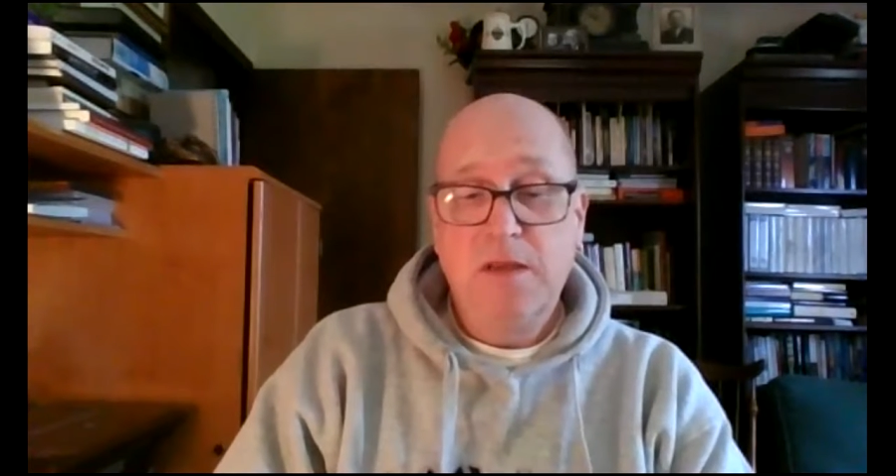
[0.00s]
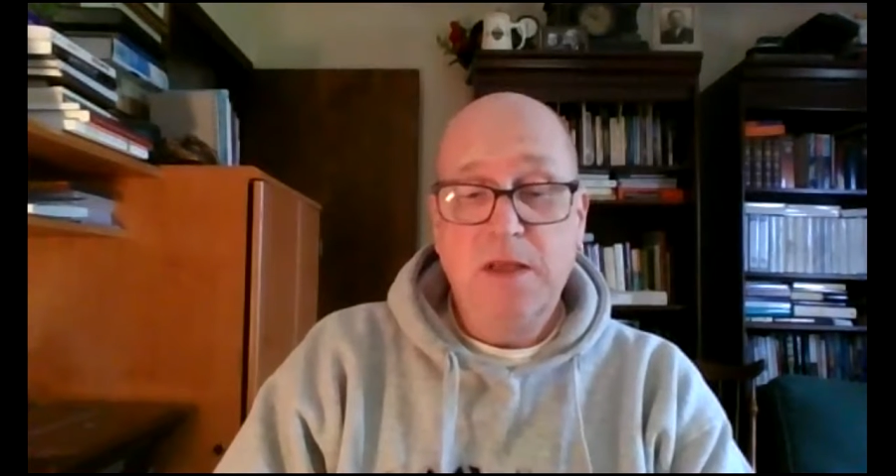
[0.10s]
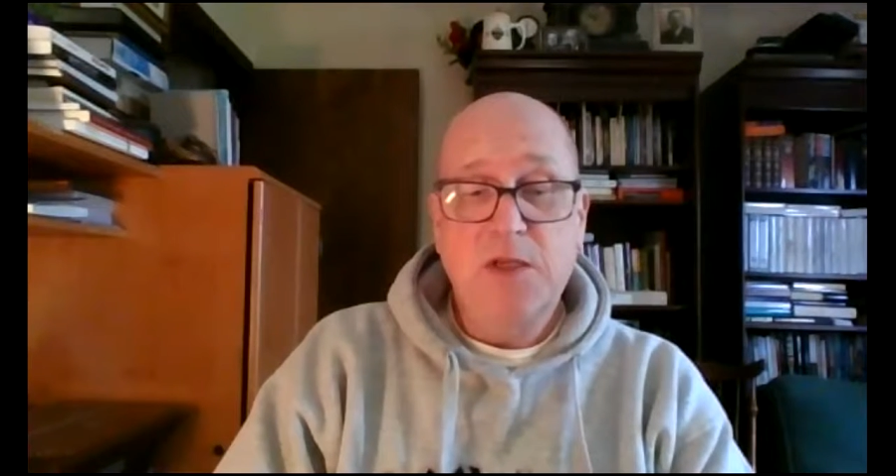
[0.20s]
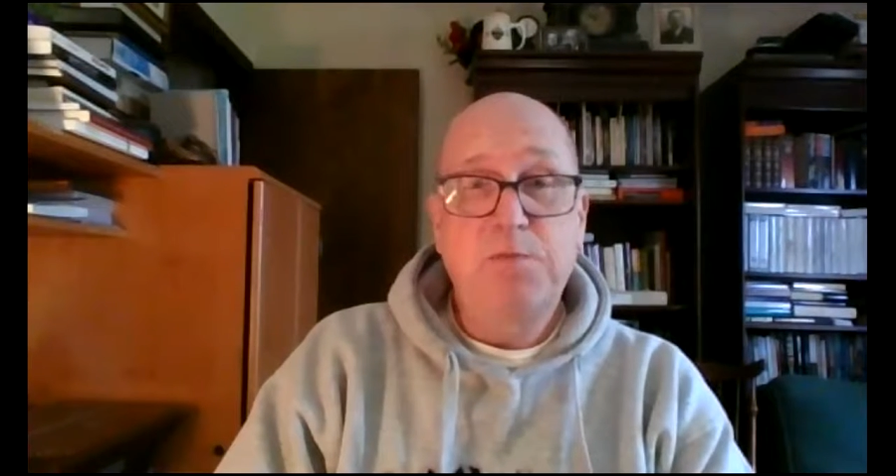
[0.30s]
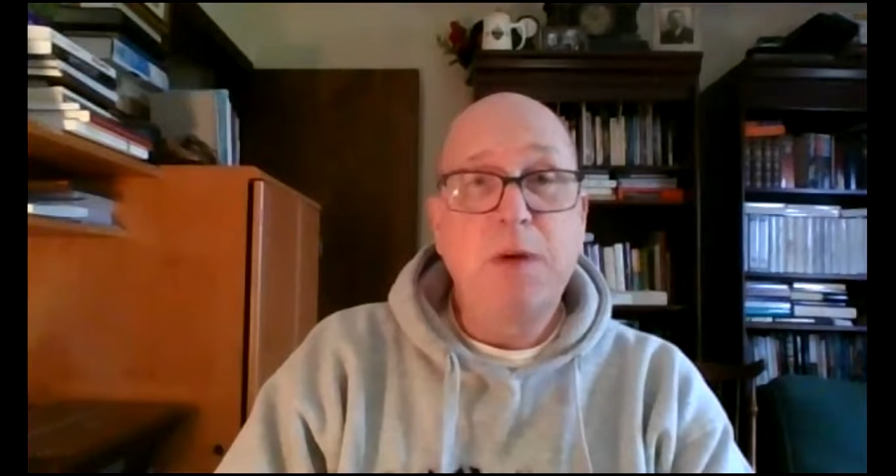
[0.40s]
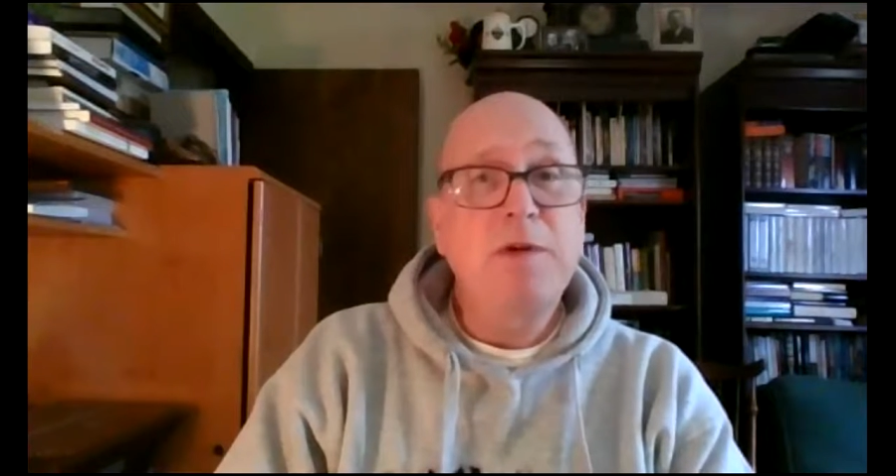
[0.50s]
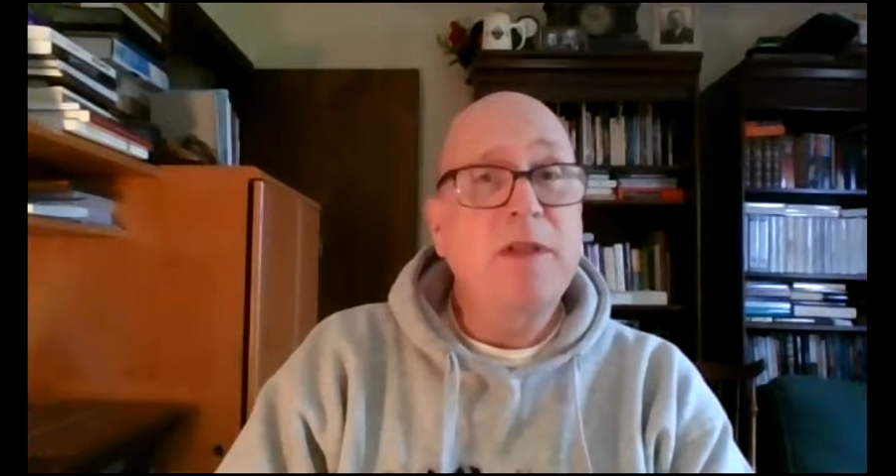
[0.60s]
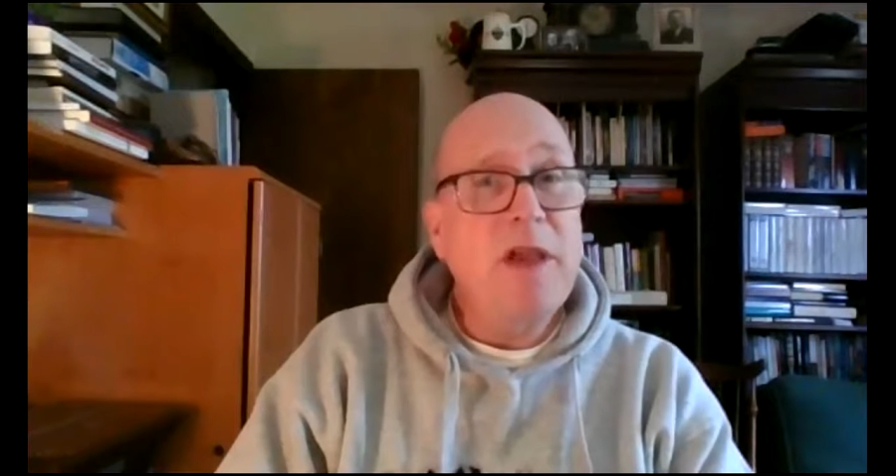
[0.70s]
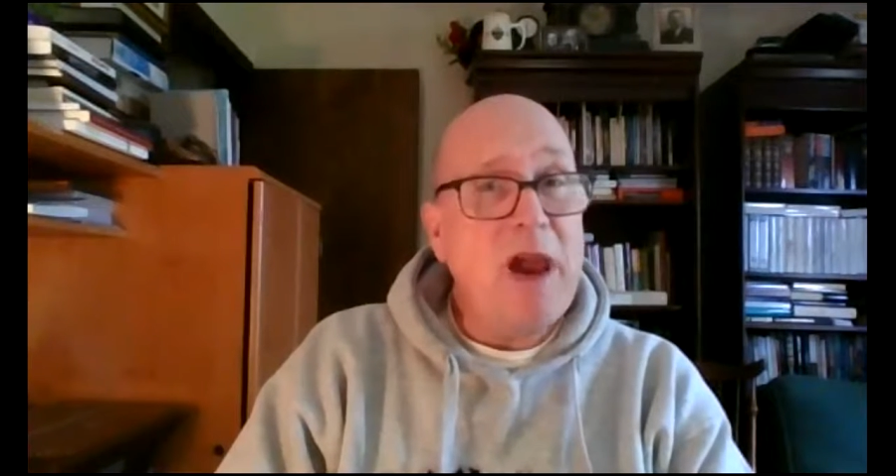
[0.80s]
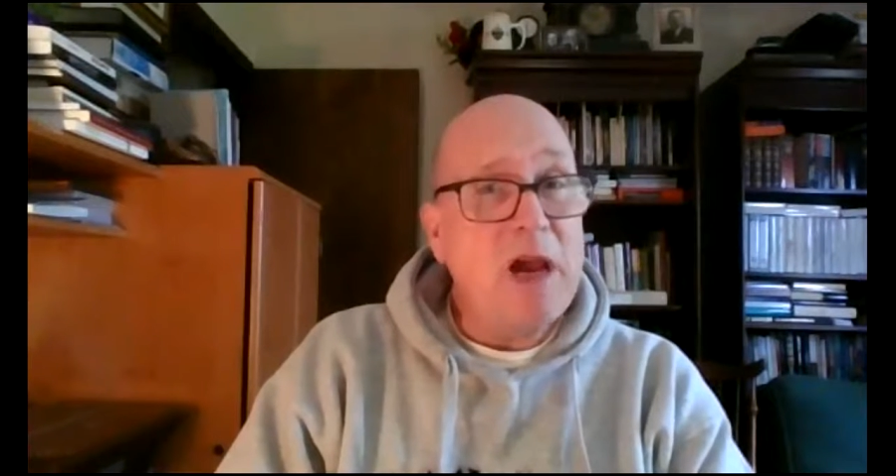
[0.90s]
that is
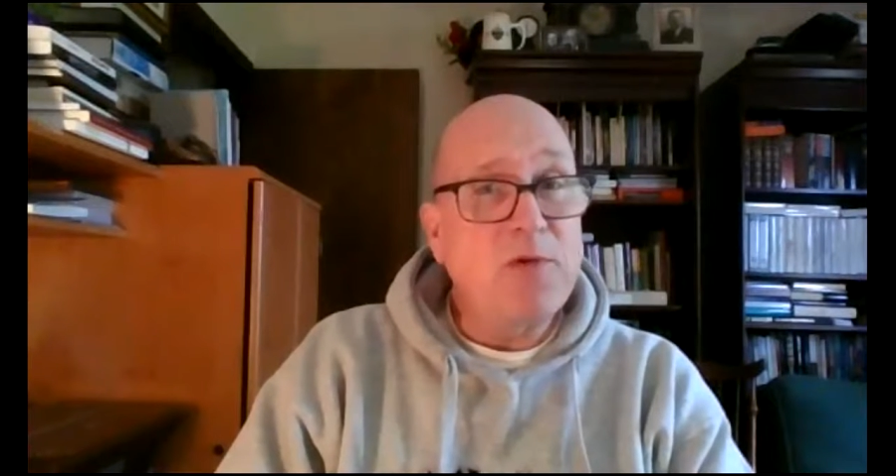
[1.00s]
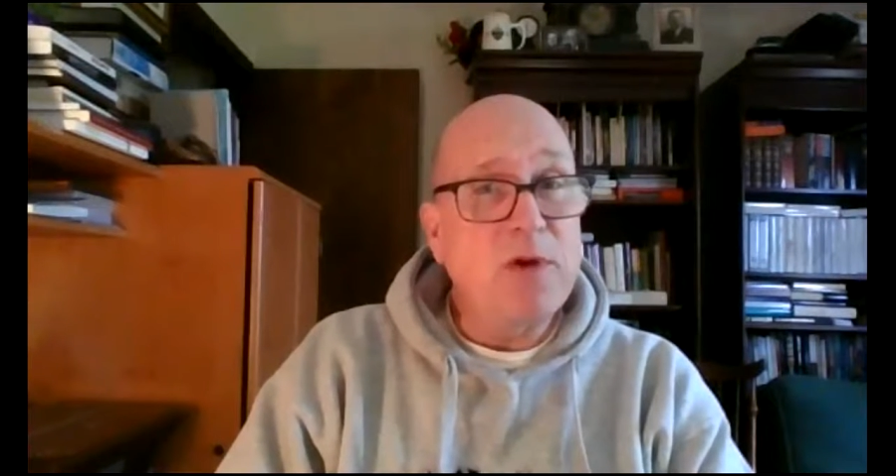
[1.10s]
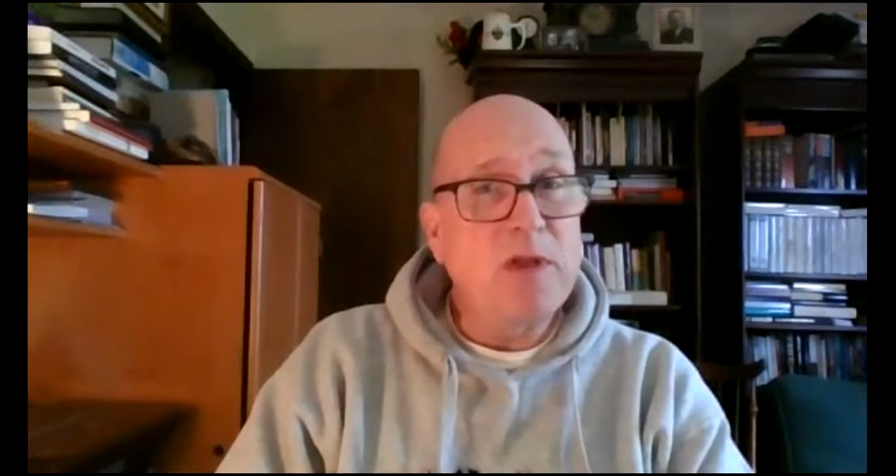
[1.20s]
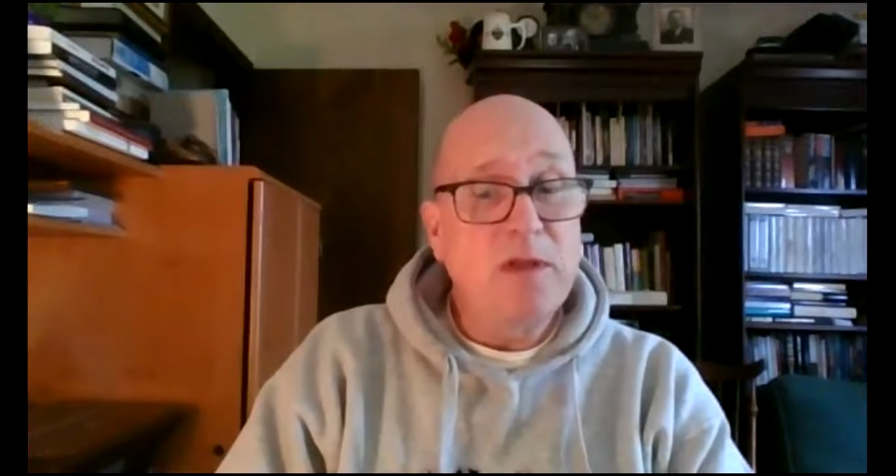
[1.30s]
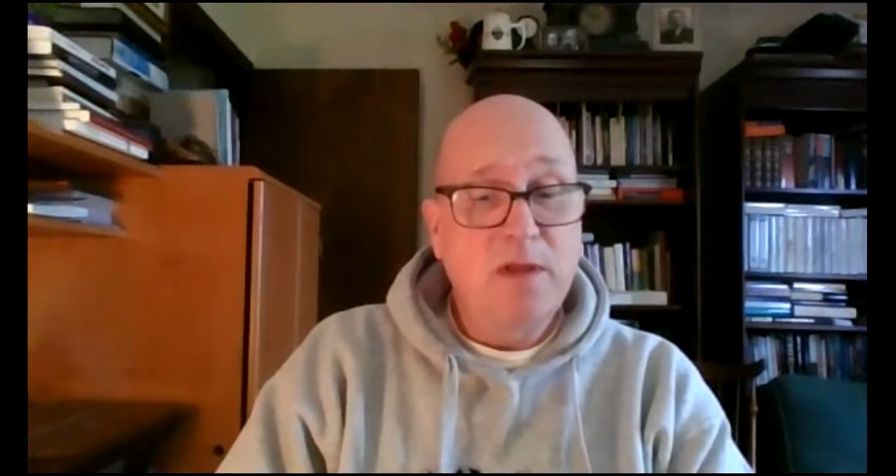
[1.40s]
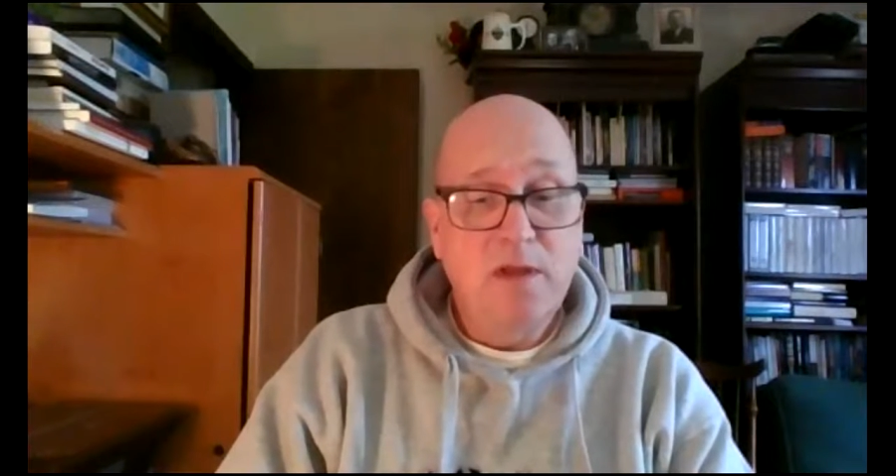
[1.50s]
biblically accurate